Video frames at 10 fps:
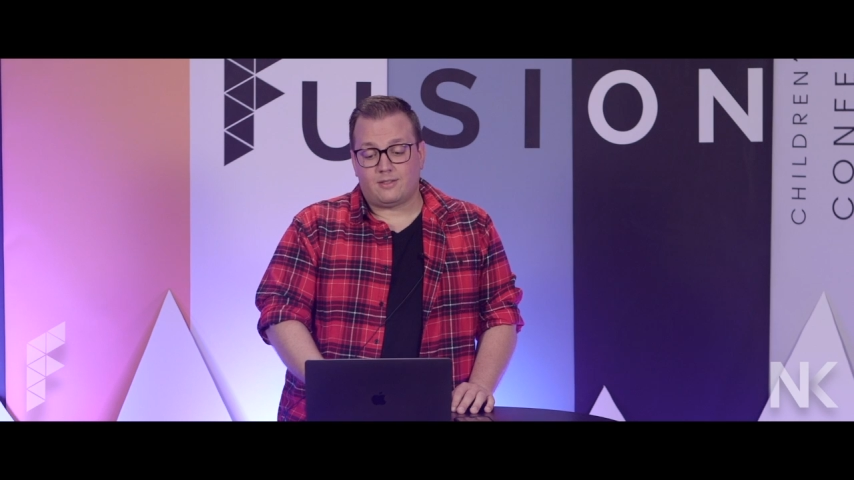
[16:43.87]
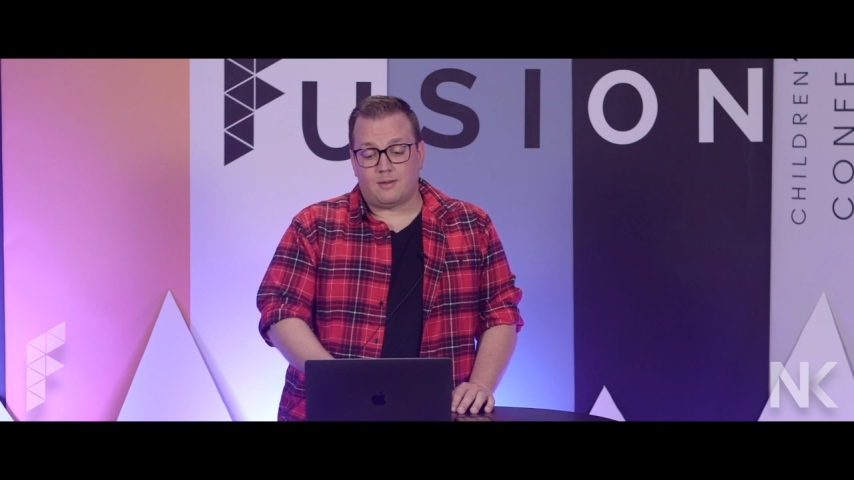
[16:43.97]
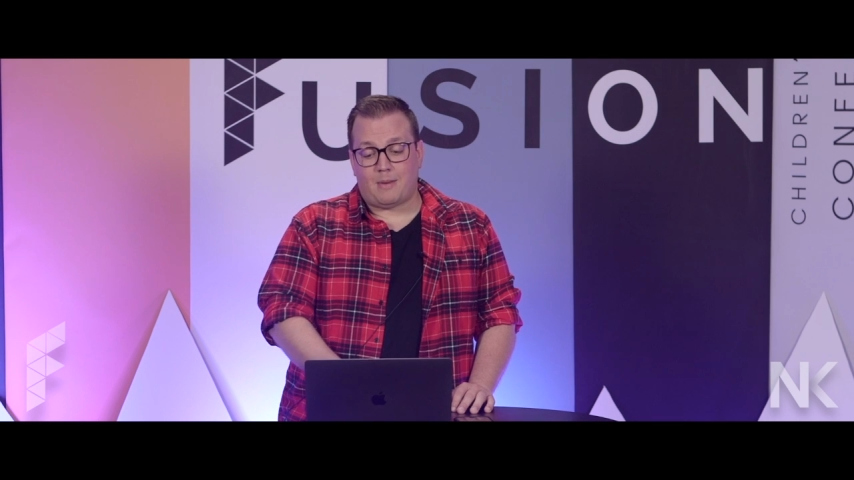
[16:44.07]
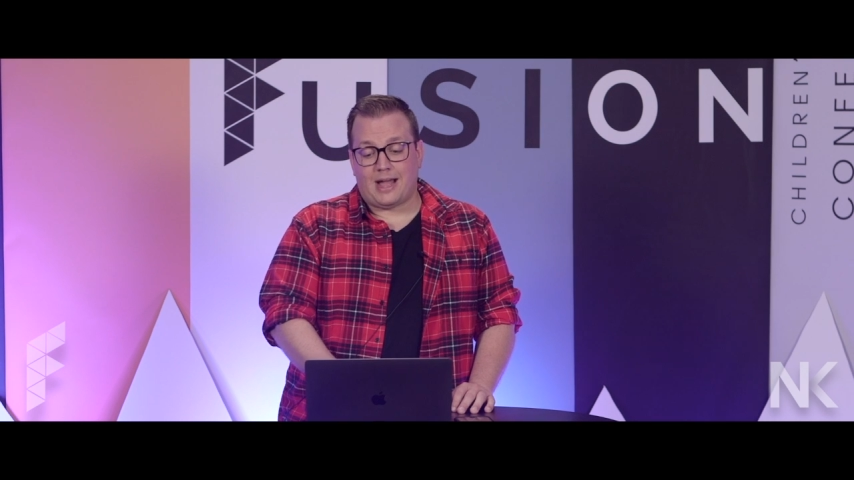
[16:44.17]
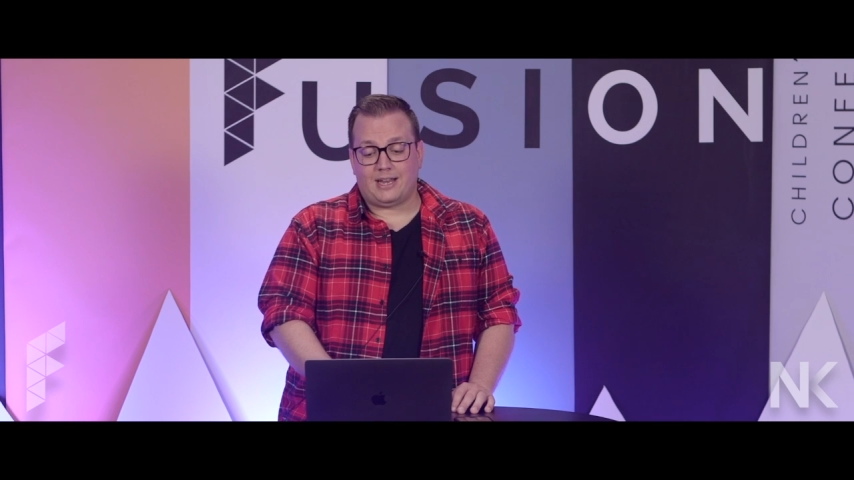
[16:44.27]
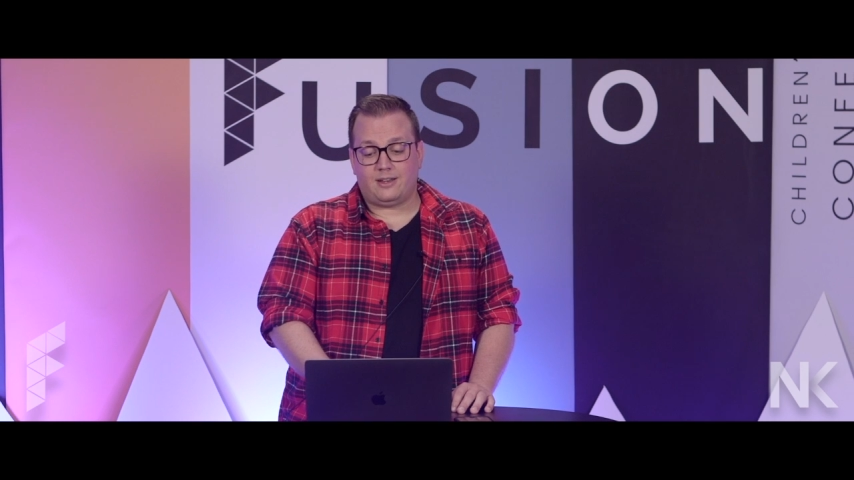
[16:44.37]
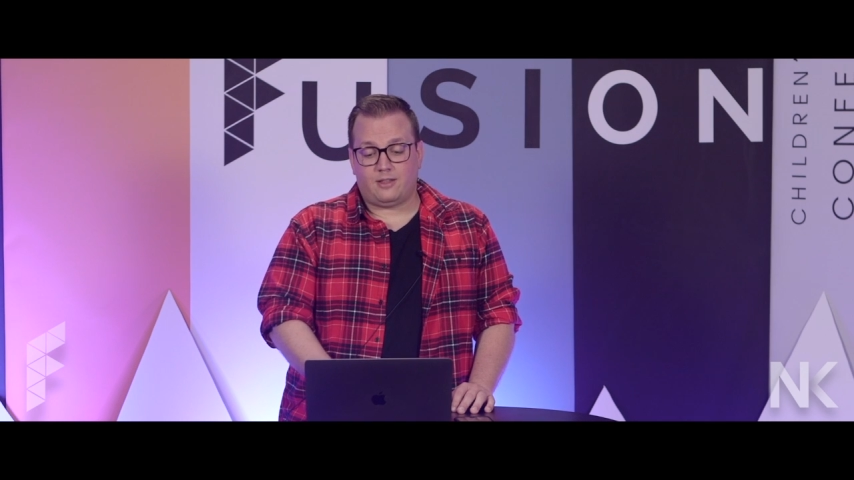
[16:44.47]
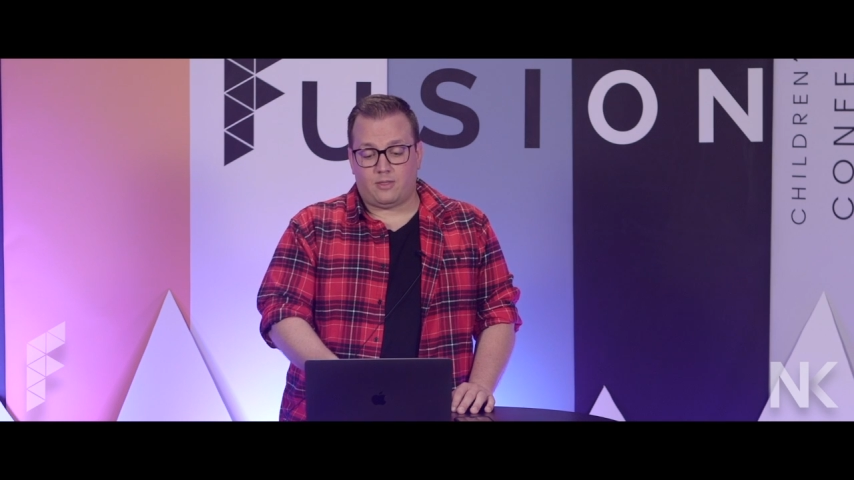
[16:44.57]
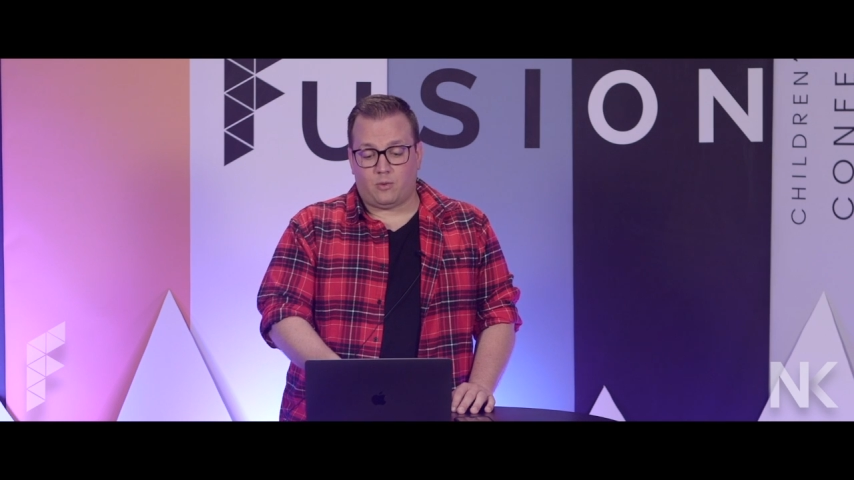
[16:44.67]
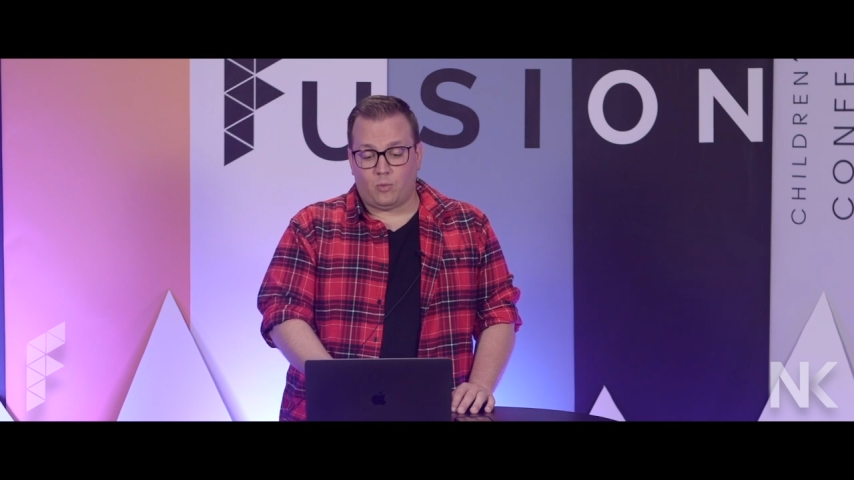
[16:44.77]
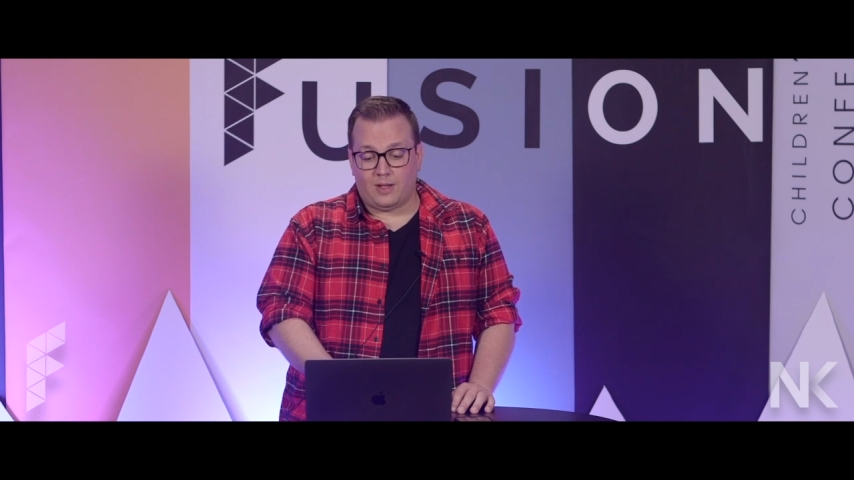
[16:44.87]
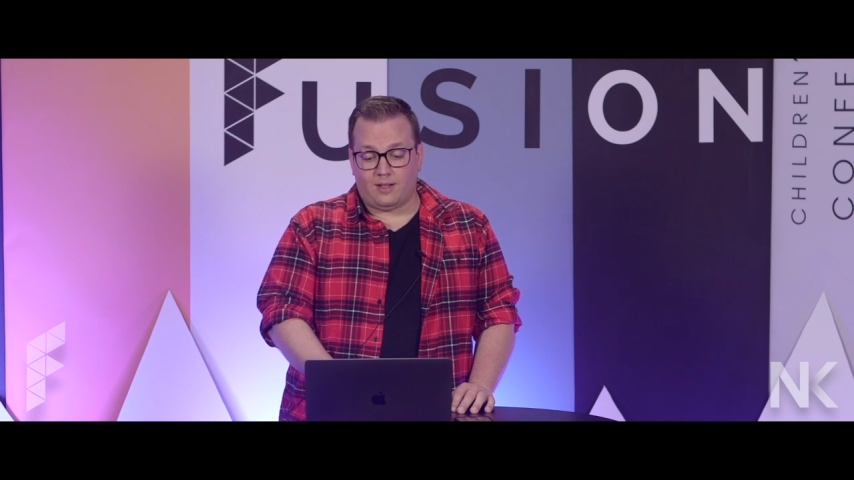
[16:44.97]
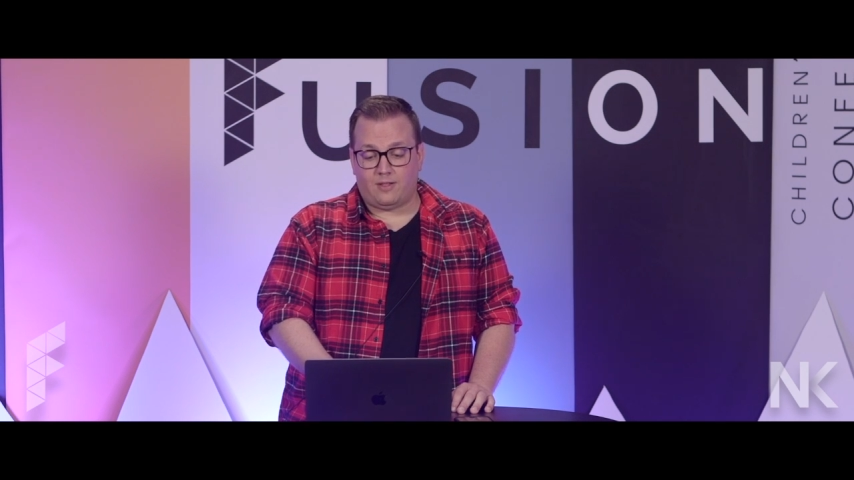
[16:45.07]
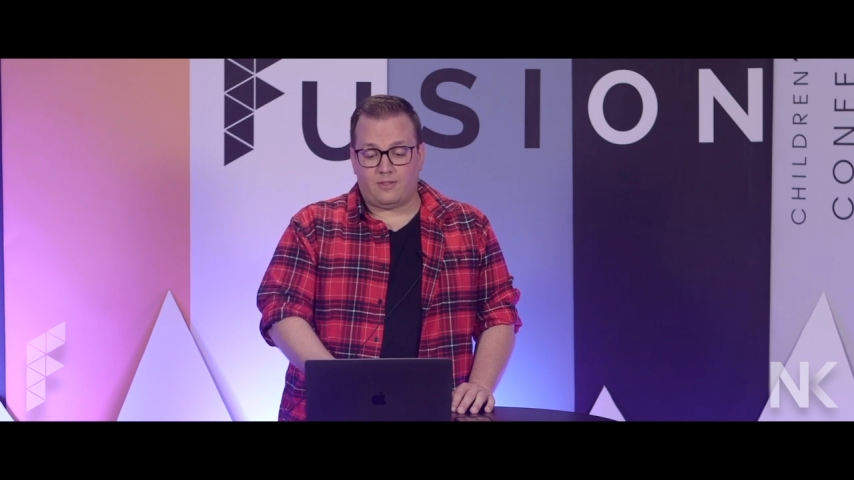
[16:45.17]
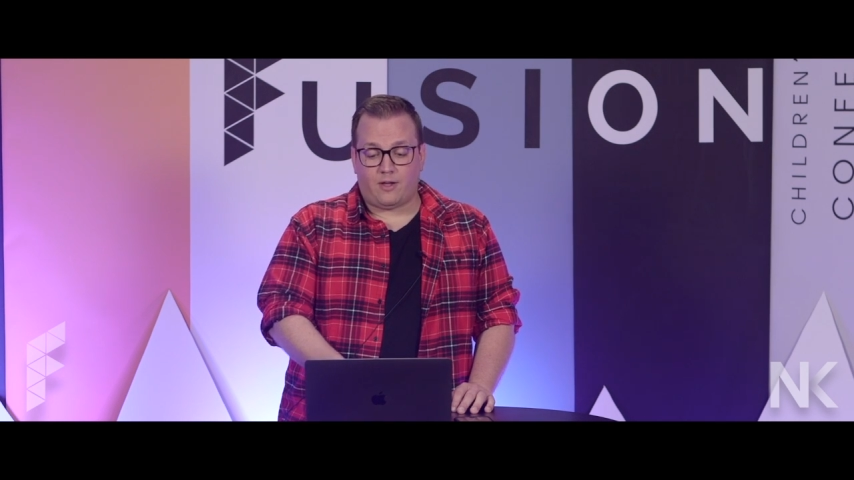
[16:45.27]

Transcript: the mind, the will,